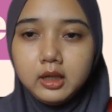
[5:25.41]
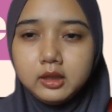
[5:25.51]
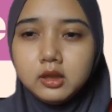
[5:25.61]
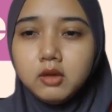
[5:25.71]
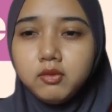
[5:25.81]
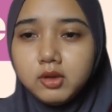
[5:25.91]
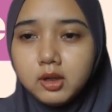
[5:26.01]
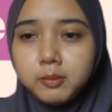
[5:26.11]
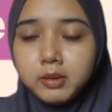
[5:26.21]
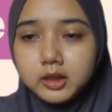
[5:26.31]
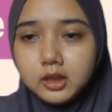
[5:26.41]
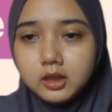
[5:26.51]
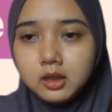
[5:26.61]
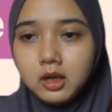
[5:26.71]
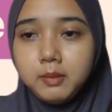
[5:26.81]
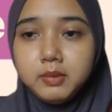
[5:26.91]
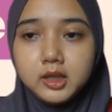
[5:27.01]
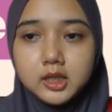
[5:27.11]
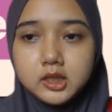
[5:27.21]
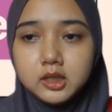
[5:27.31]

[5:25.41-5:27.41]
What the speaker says: has several practical applications